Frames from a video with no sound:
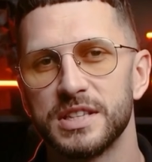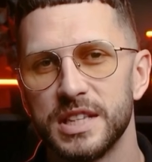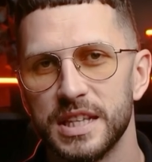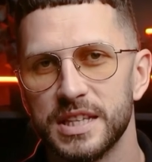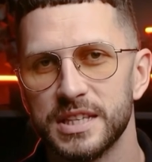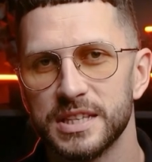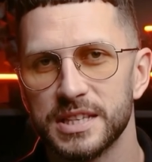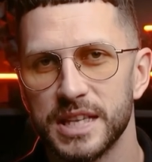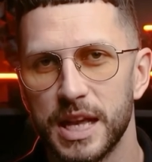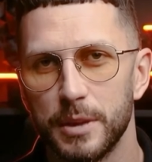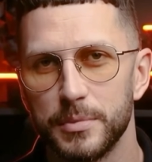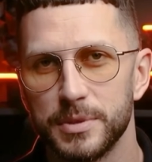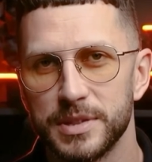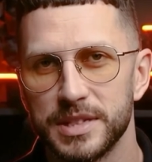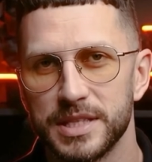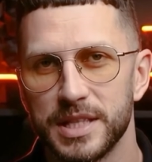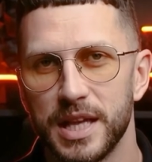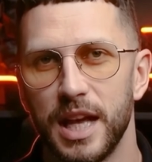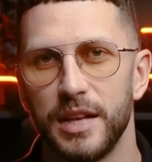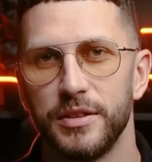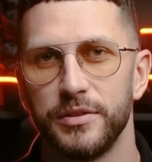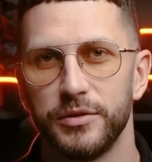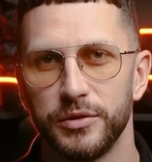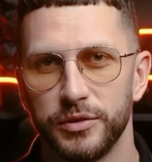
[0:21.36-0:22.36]
6 steps,
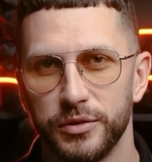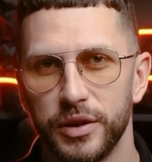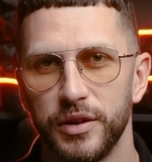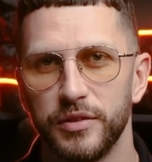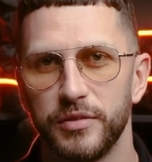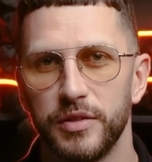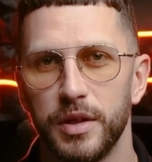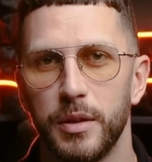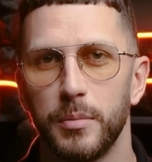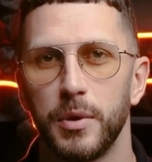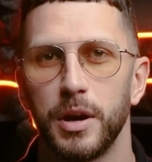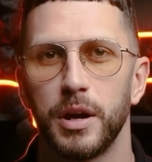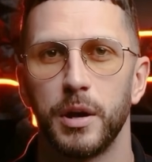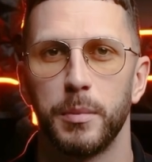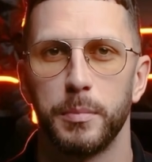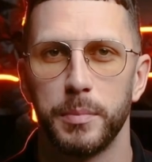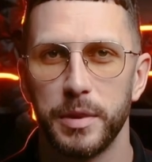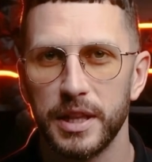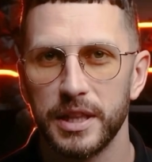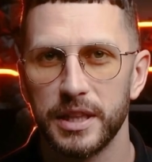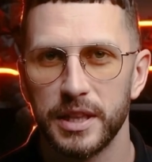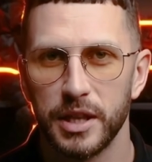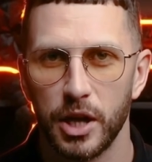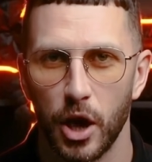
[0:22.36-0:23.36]
and 3 of them are
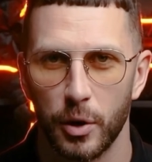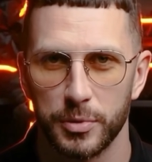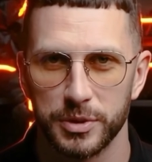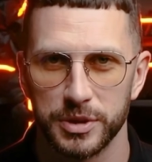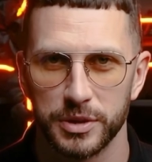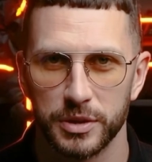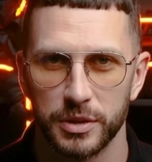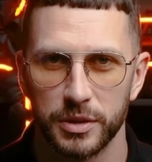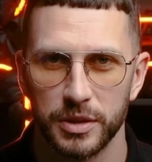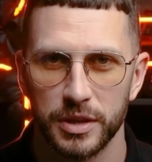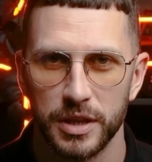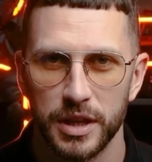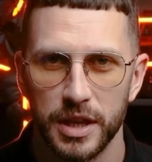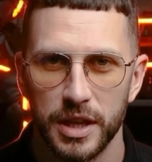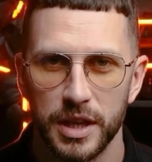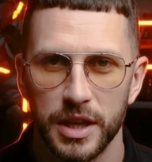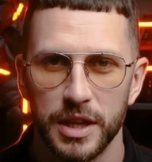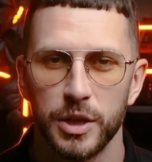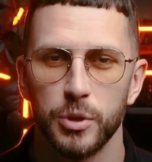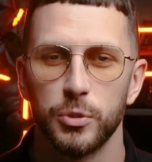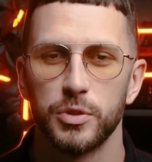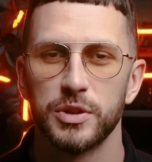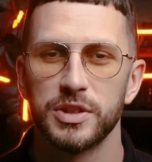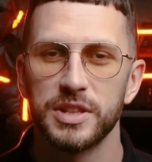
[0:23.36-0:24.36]
completely optional.
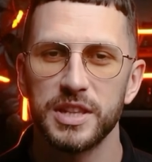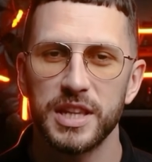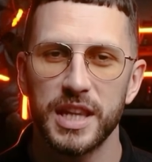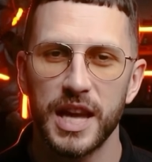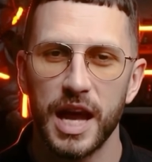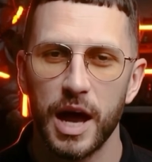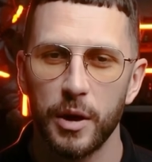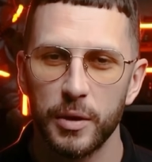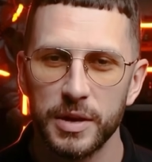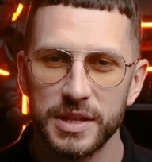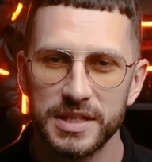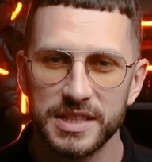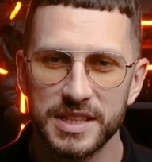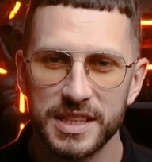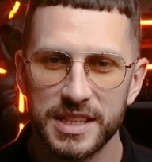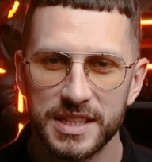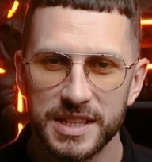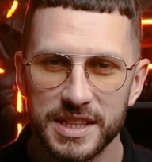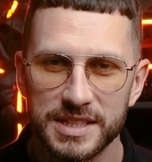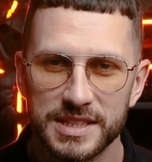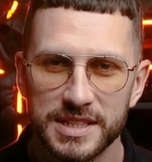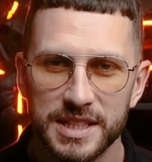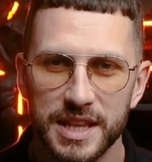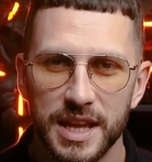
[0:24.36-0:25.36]
You will see how easy it
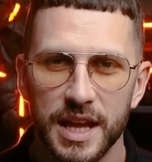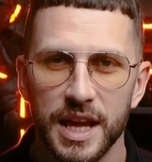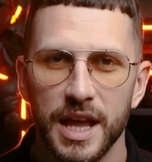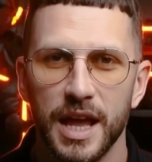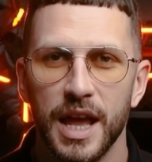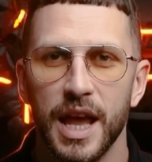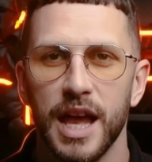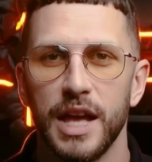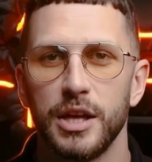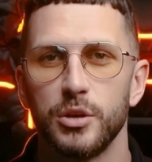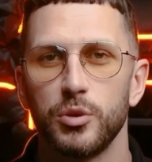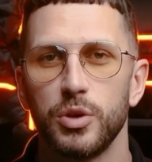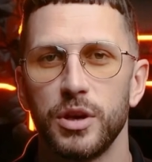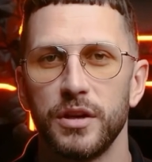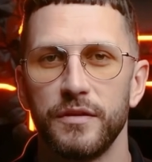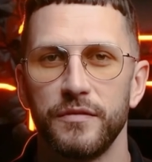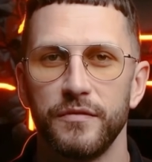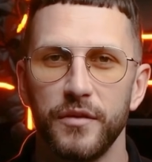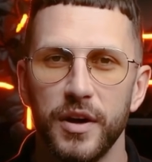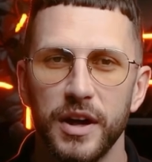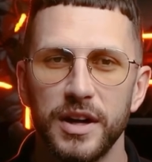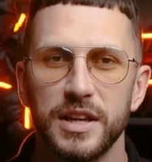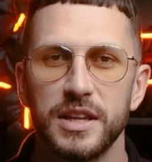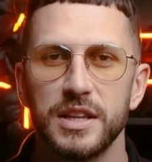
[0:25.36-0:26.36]
is, and you can
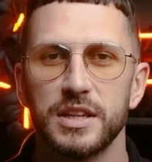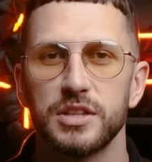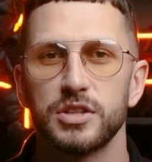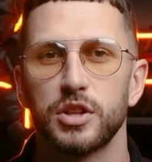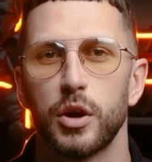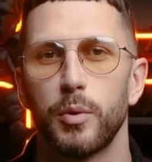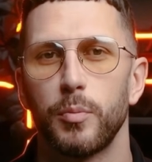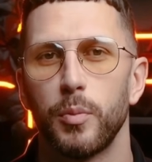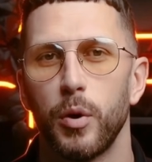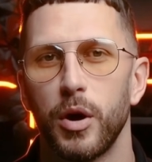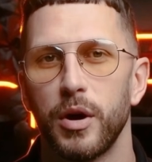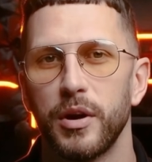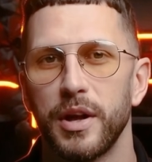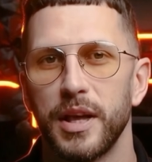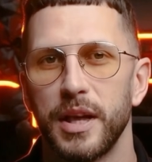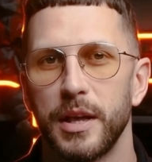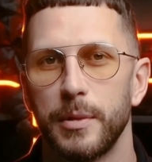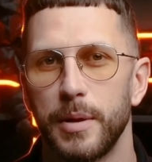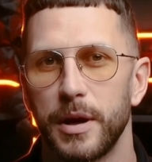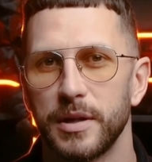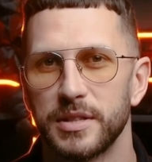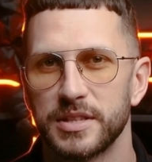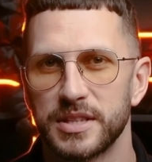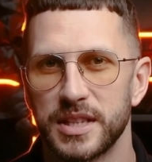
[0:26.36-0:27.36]
finally stop worrying
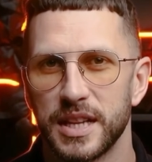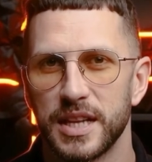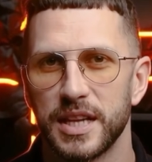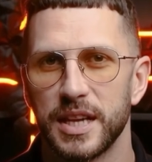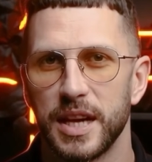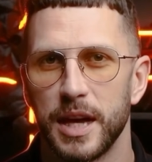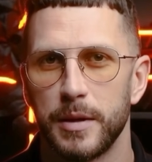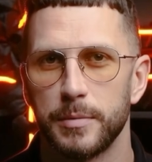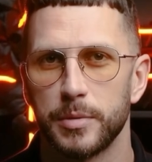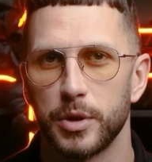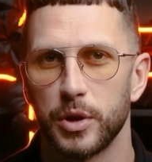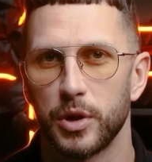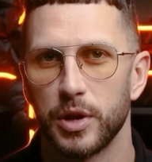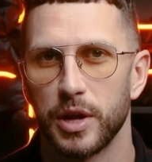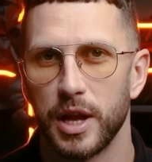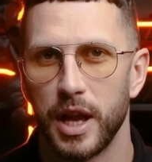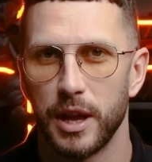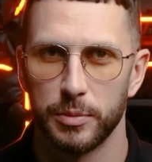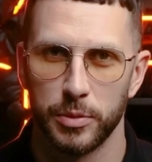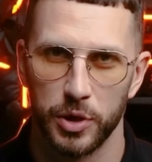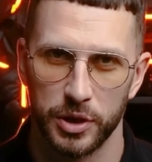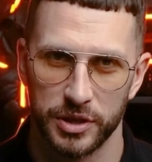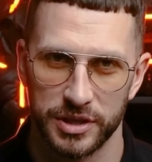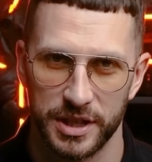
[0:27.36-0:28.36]
about setting up your
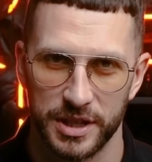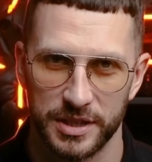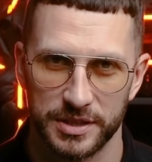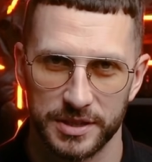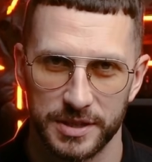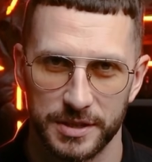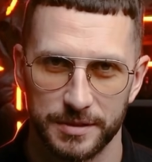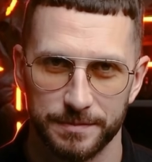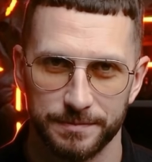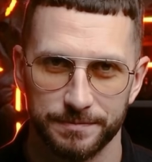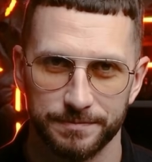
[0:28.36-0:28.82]
client projects.